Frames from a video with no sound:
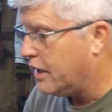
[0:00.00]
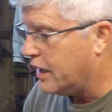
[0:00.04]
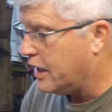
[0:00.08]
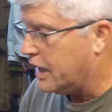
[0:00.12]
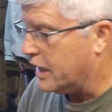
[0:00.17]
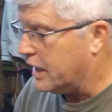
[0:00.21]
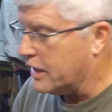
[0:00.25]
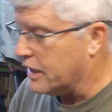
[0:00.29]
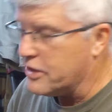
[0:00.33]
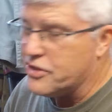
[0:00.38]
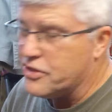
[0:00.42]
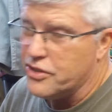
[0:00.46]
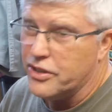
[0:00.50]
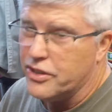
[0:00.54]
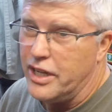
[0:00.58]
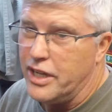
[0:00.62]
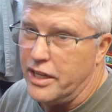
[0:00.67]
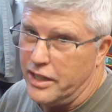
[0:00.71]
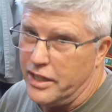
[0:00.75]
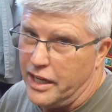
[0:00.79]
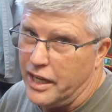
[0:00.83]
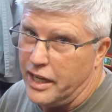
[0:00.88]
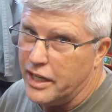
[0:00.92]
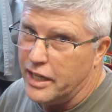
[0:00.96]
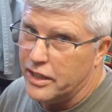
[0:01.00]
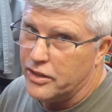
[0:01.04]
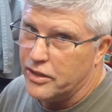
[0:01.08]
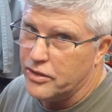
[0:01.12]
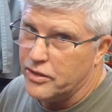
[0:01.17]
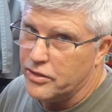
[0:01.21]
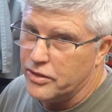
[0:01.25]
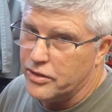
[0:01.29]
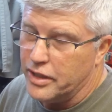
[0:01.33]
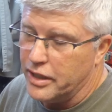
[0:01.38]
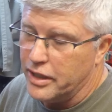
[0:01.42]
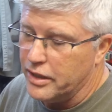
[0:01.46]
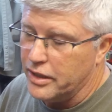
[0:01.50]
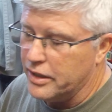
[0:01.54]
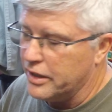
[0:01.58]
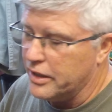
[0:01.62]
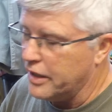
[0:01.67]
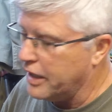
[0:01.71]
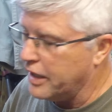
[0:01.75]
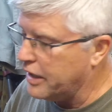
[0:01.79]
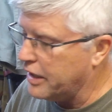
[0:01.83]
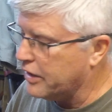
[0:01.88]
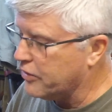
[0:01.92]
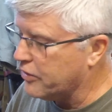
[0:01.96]
Unless you got a hand
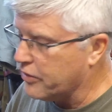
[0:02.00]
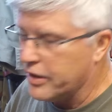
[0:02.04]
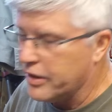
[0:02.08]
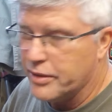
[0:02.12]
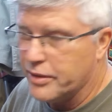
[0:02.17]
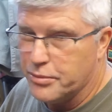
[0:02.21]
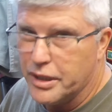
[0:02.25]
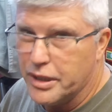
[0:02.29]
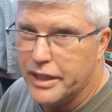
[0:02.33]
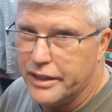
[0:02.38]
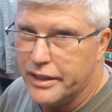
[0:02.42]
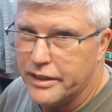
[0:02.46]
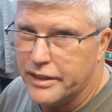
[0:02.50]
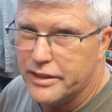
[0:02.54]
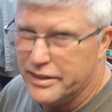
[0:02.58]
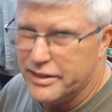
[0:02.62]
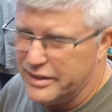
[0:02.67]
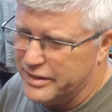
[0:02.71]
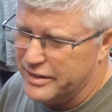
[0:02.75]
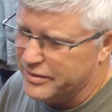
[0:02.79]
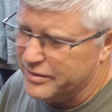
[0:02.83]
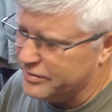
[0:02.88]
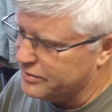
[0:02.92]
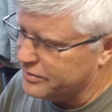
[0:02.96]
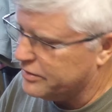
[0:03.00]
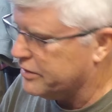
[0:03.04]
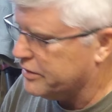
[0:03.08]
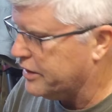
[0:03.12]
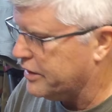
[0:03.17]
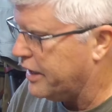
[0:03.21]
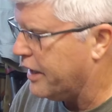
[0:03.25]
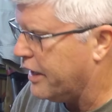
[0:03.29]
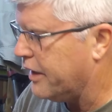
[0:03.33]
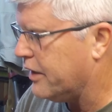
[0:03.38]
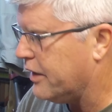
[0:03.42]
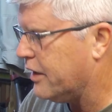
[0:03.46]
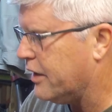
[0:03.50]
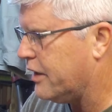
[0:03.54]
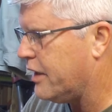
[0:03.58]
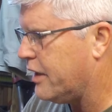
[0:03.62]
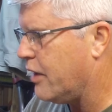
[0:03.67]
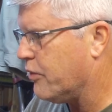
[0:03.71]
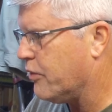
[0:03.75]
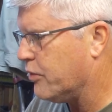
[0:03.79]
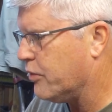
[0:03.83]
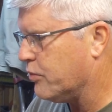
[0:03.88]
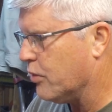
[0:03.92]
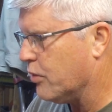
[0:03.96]
crank bike, then yeah, that
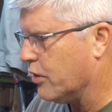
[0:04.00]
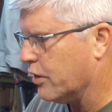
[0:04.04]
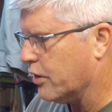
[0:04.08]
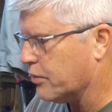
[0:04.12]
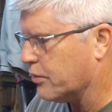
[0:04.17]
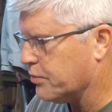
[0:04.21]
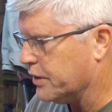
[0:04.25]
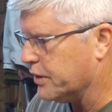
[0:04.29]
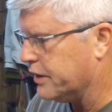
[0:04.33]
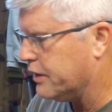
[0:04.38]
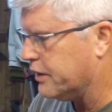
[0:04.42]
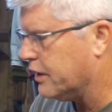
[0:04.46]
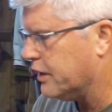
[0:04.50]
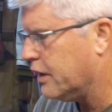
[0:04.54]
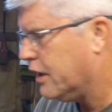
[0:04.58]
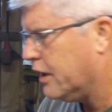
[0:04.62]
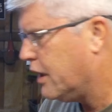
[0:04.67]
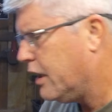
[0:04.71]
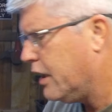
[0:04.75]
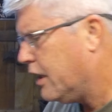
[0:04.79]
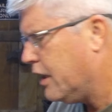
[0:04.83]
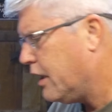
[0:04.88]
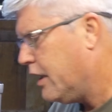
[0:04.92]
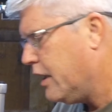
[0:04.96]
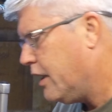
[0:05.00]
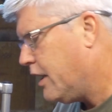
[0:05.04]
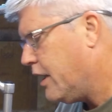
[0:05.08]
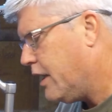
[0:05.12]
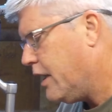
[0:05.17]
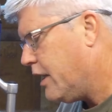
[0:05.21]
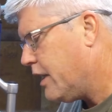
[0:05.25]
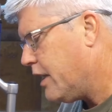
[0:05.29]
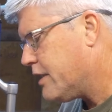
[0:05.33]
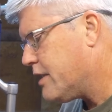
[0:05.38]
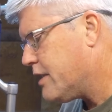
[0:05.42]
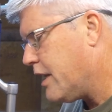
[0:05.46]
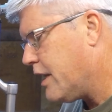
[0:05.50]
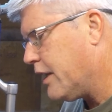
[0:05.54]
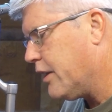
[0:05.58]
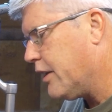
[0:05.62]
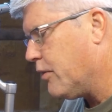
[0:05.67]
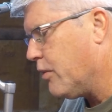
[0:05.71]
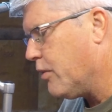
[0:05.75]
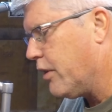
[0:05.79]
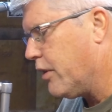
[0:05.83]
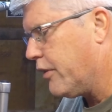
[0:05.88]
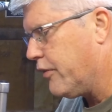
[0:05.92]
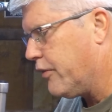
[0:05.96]
would work. But that's not going to
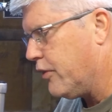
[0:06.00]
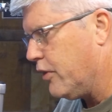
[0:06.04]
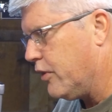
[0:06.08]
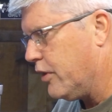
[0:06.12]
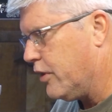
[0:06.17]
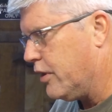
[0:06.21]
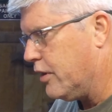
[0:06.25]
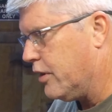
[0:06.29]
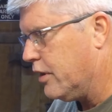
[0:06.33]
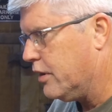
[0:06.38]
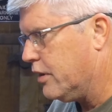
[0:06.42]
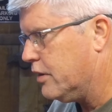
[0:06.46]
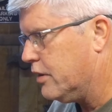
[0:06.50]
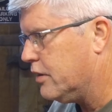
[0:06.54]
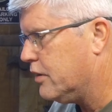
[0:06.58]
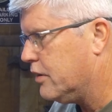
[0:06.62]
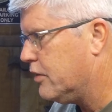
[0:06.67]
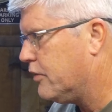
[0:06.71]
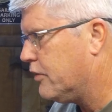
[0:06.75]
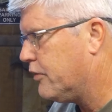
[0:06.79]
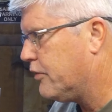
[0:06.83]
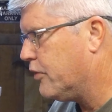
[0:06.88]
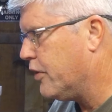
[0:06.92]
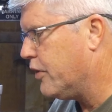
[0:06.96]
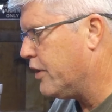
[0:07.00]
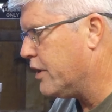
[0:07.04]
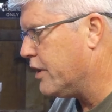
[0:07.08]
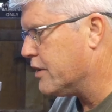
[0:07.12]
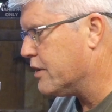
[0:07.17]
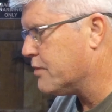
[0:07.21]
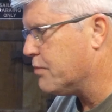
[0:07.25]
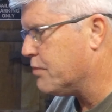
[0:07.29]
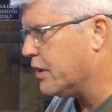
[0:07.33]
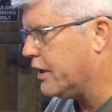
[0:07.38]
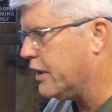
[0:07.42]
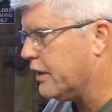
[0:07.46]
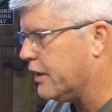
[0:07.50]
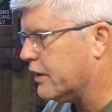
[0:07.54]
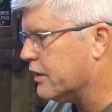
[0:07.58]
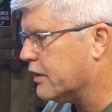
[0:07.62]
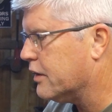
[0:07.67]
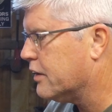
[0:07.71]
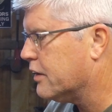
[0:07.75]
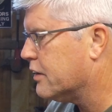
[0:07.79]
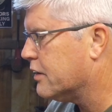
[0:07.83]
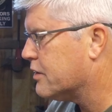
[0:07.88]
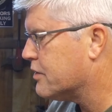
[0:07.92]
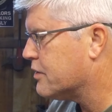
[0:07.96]
work for this bike.
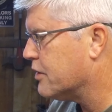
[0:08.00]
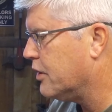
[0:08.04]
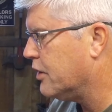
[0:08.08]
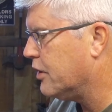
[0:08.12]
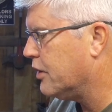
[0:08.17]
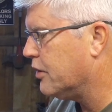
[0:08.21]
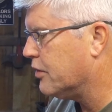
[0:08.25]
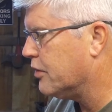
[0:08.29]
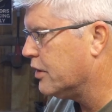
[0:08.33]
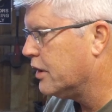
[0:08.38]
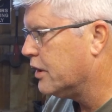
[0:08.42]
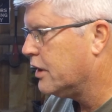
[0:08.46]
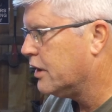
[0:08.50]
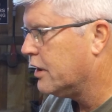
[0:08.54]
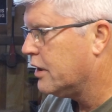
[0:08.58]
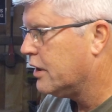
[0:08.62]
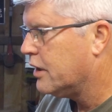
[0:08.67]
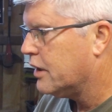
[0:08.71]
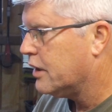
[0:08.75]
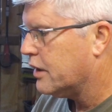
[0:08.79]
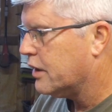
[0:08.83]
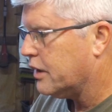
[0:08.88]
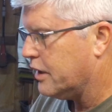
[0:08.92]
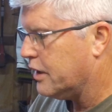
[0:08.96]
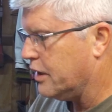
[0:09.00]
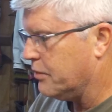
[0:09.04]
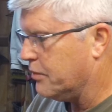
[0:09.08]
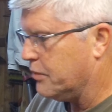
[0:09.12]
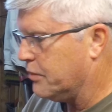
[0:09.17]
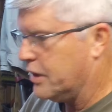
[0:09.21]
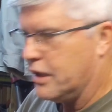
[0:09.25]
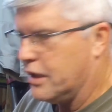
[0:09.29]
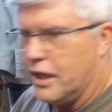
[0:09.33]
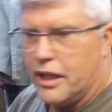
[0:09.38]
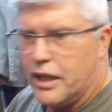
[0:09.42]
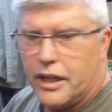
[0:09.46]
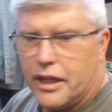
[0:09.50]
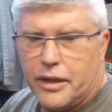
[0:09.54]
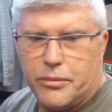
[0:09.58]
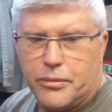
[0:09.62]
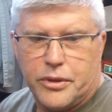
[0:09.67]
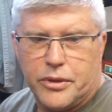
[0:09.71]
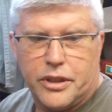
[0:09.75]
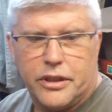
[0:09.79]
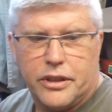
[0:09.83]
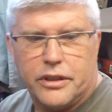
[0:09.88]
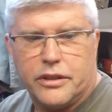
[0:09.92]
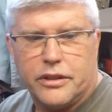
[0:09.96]
So get them in
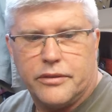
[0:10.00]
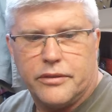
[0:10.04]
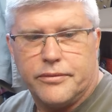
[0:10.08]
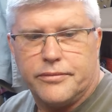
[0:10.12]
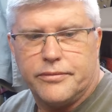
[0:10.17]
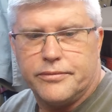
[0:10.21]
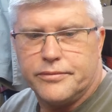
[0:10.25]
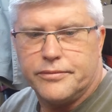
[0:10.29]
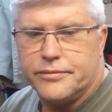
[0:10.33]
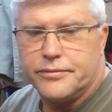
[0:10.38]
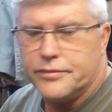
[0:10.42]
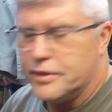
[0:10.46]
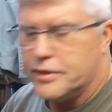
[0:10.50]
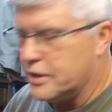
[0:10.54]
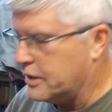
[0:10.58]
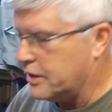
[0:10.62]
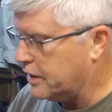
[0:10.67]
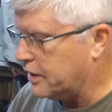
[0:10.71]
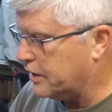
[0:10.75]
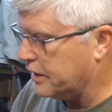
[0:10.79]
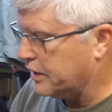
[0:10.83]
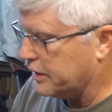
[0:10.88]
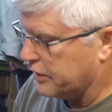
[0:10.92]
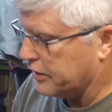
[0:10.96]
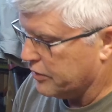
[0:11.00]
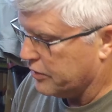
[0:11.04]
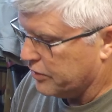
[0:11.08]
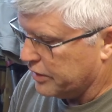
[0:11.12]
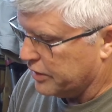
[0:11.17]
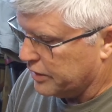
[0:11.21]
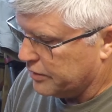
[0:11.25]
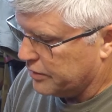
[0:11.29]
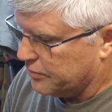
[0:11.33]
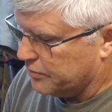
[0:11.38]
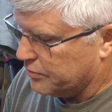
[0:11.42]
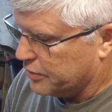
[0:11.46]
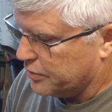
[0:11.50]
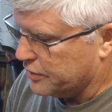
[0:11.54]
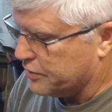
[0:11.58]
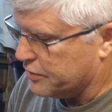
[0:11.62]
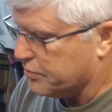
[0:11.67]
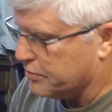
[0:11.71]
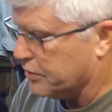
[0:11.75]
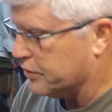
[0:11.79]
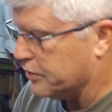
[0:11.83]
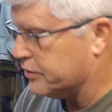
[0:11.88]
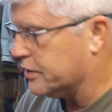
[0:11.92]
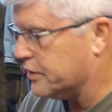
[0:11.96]
alignment, and then go ahead and put your
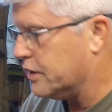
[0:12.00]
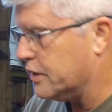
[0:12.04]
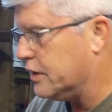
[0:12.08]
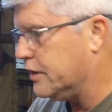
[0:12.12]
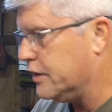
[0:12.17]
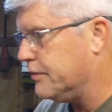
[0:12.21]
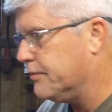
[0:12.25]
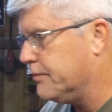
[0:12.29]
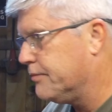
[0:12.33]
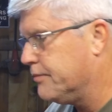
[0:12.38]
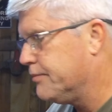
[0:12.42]
bolt on.